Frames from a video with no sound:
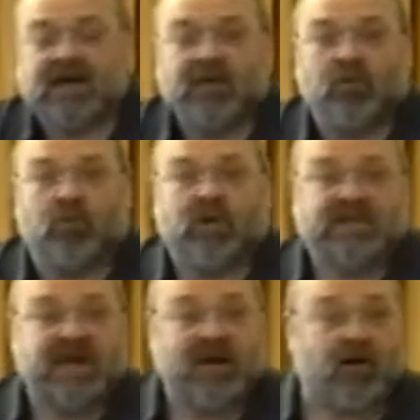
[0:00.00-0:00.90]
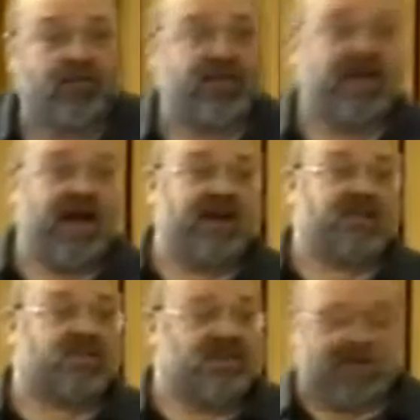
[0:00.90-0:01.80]
We send off the data
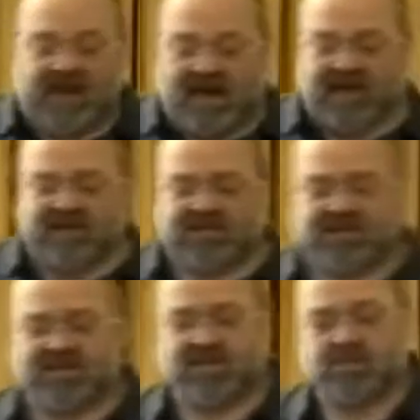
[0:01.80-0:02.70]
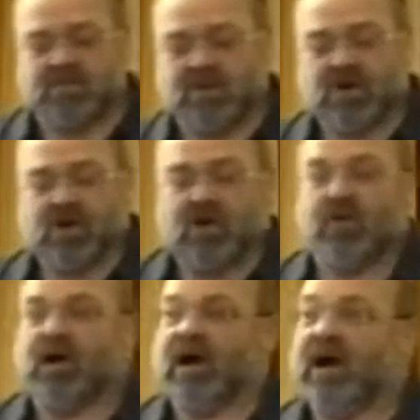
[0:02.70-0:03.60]
to the accounting system.
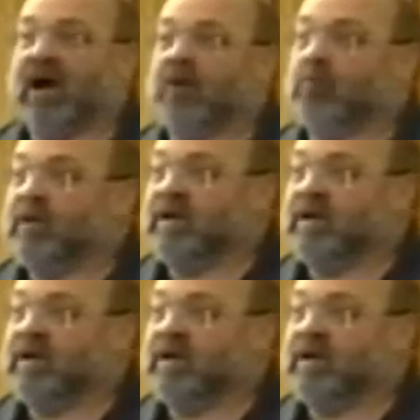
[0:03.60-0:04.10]
We